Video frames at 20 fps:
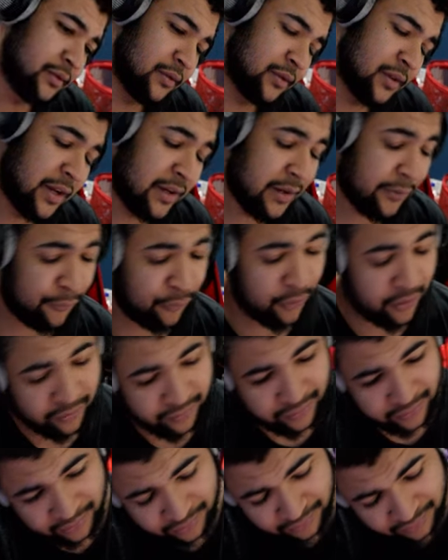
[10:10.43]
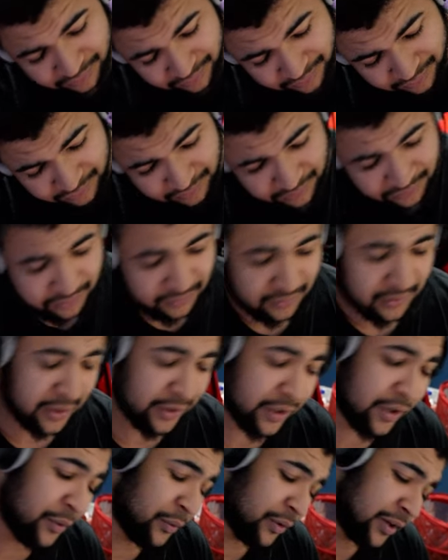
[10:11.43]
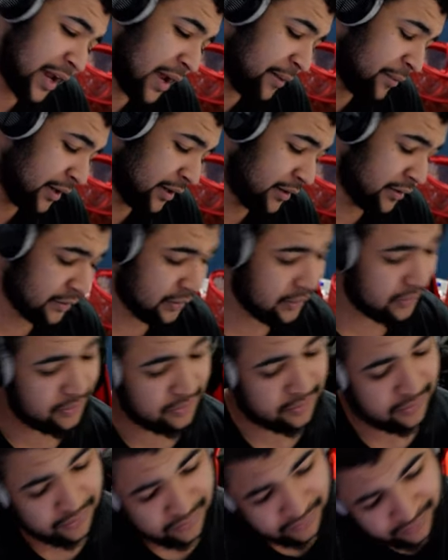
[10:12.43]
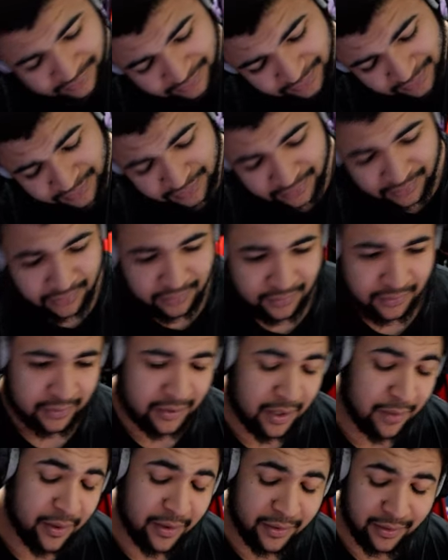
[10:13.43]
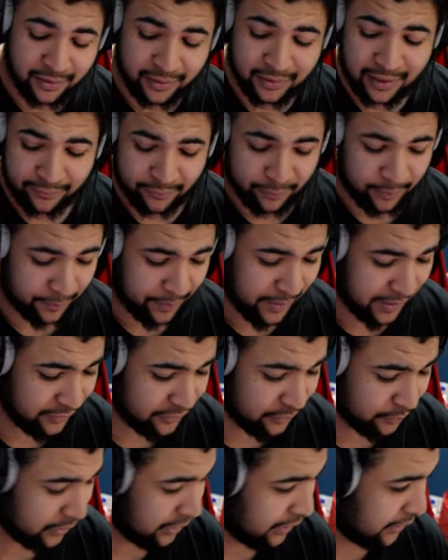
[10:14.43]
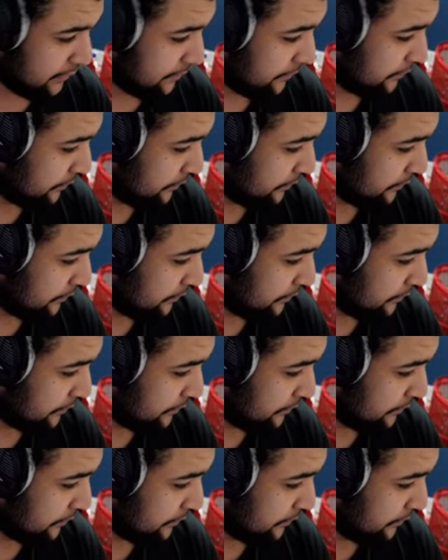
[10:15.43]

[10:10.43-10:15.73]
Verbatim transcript: Is it frozen? I don't know what's happening. Sometimes you just have to be patient with it.